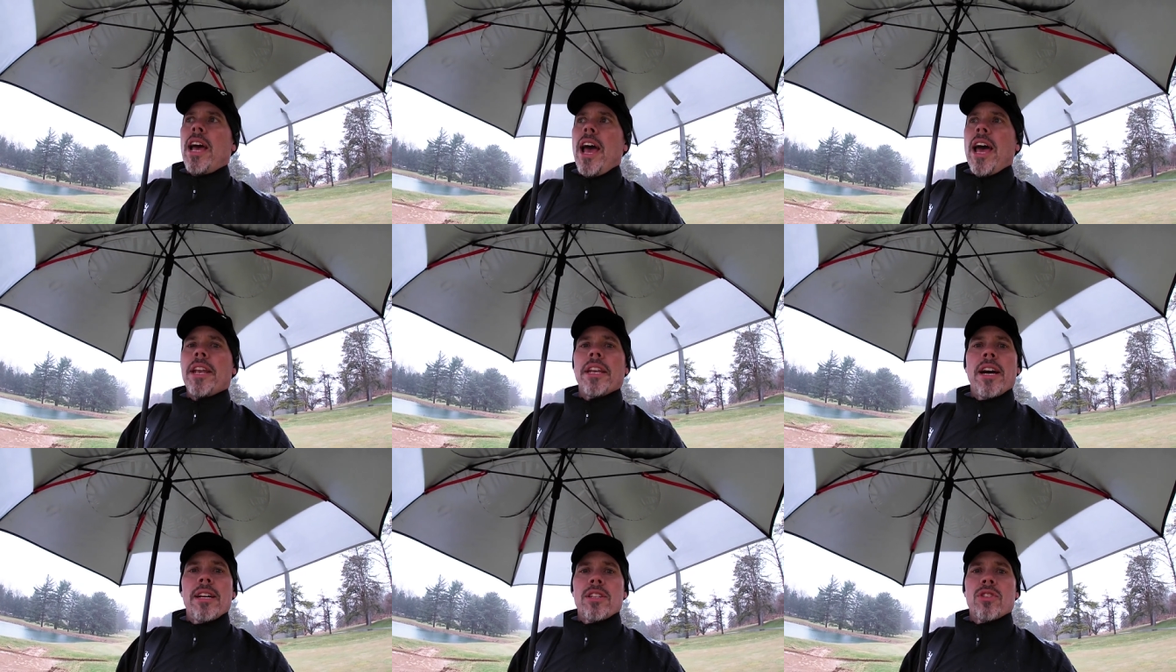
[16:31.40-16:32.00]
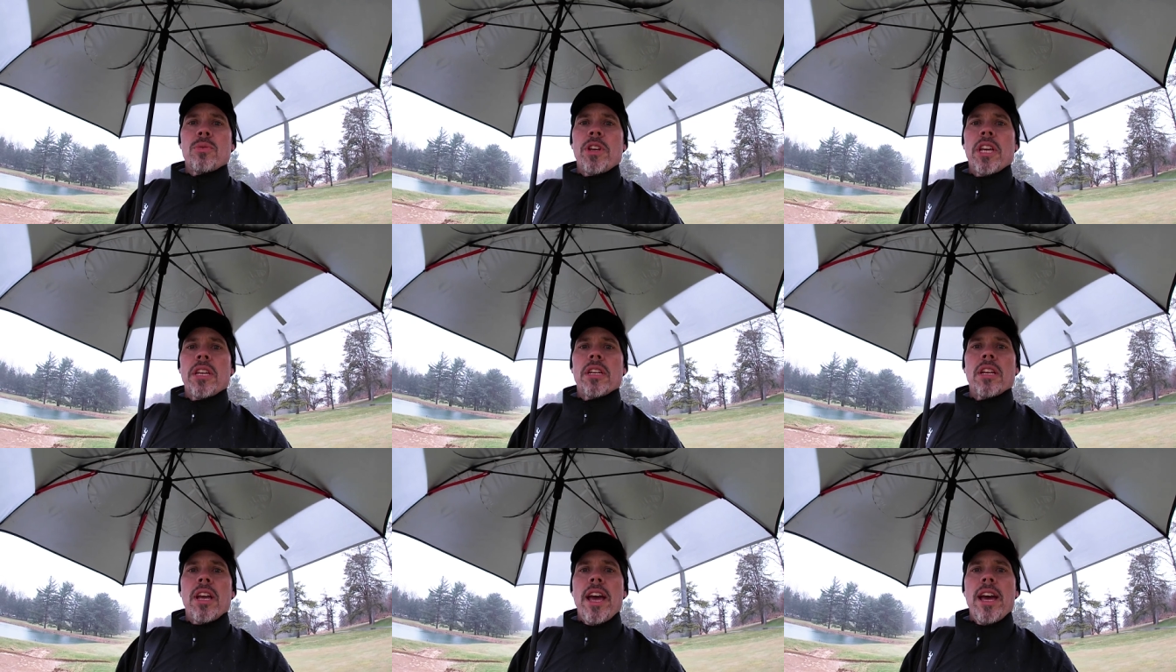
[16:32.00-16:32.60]
and not
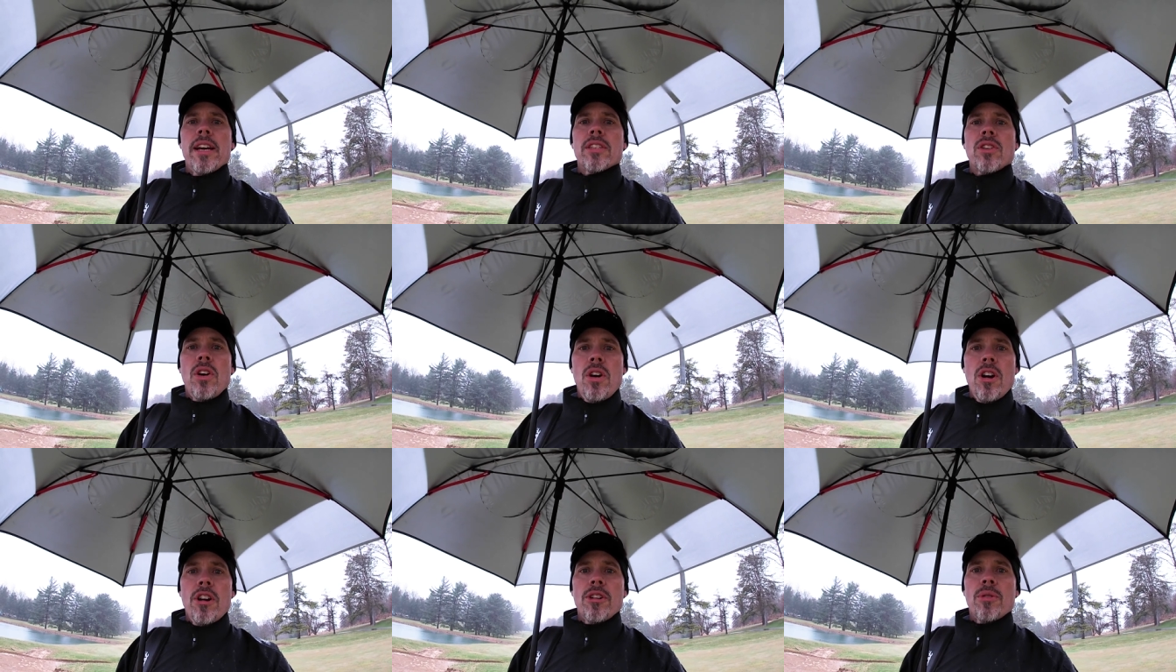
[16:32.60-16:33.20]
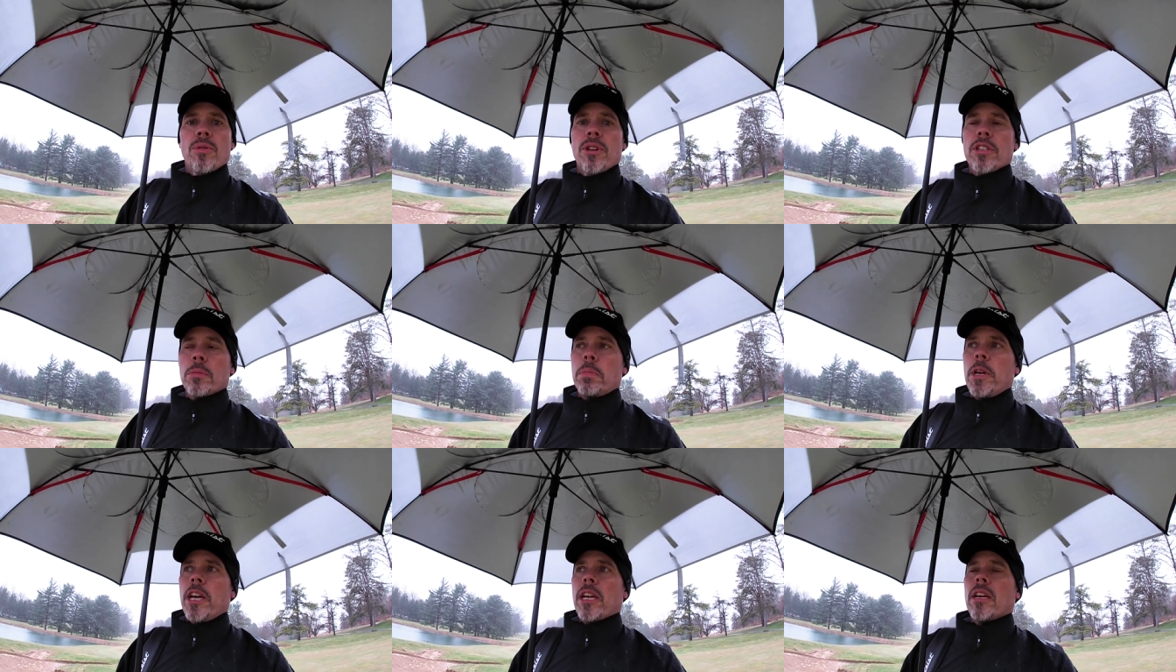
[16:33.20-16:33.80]
swinging as hard or as
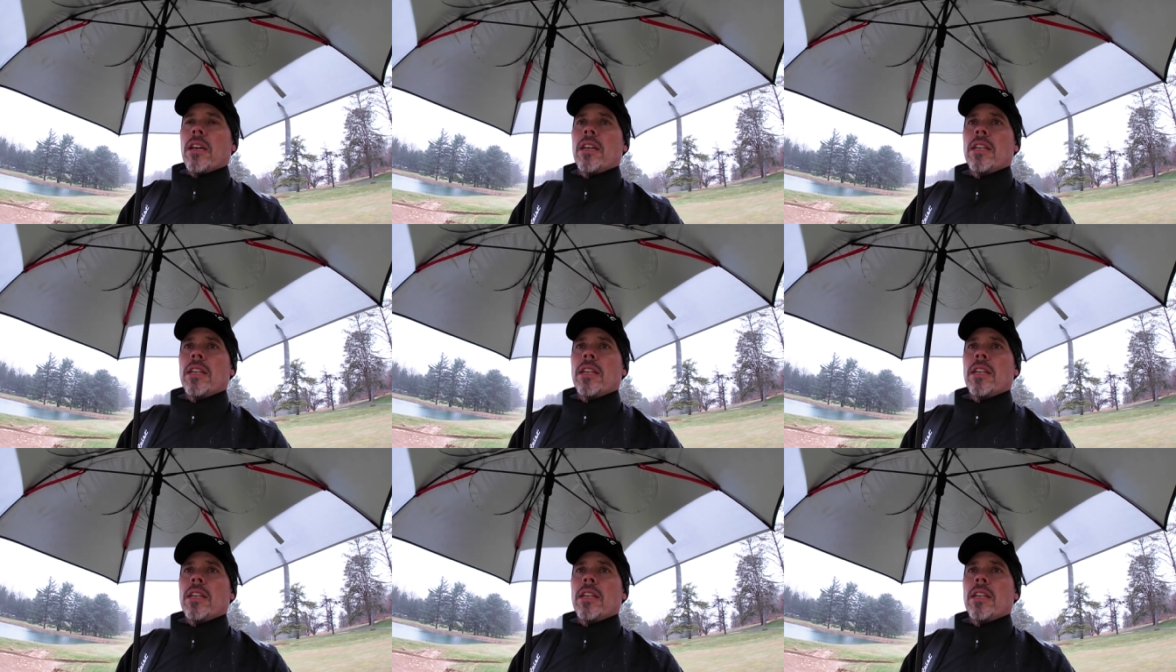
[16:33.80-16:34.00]
big.